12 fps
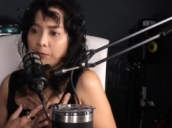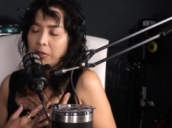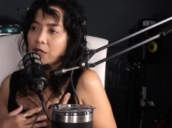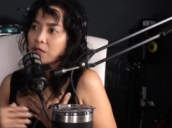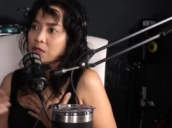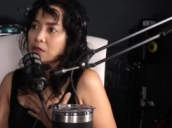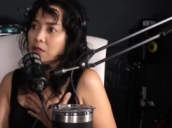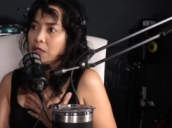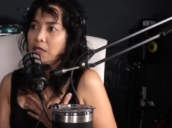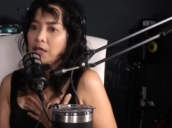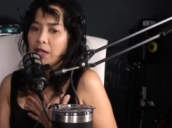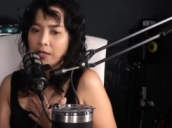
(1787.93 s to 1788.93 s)
Yeah. Because
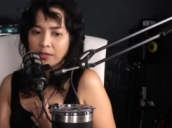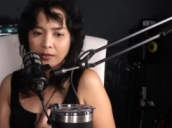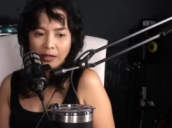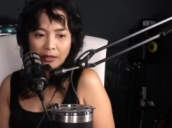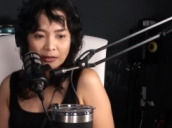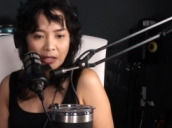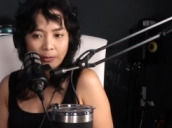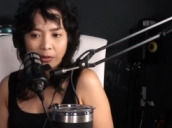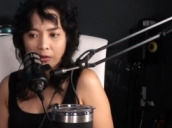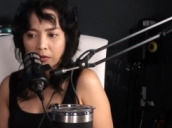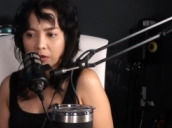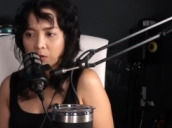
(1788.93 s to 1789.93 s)
E-Heads at that time, I
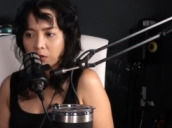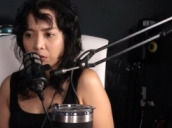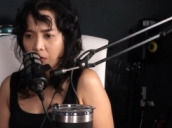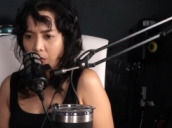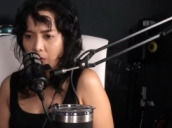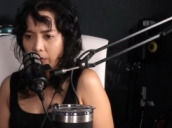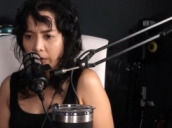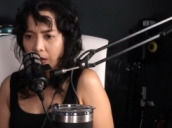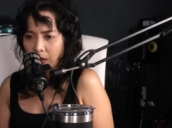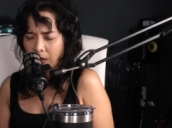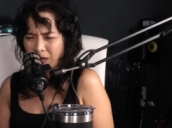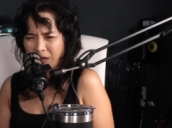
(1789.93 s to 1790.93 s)
think they were
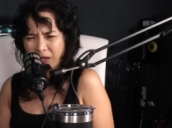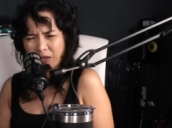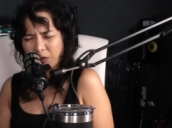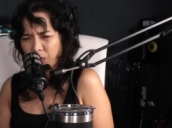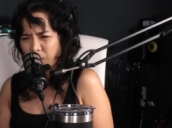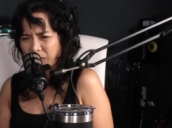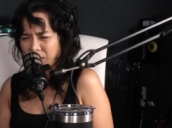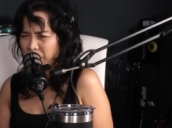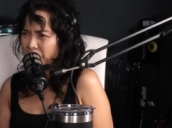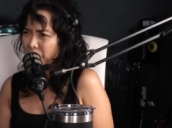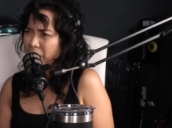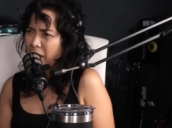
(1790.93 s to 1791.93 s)
recording, I don't know, was the
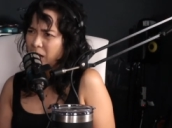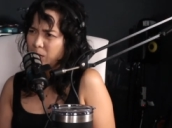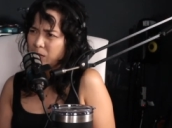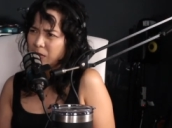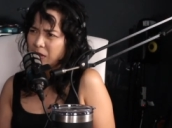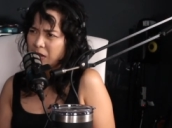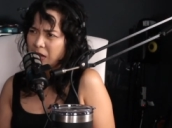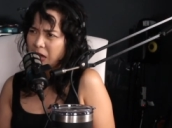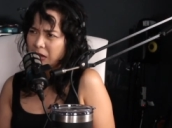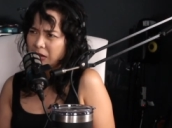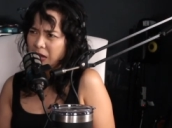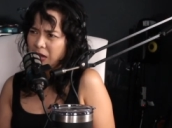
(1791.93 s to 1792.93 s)
third album na
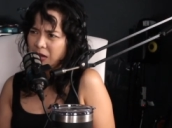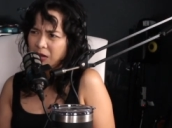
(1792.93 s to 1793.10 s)
yata?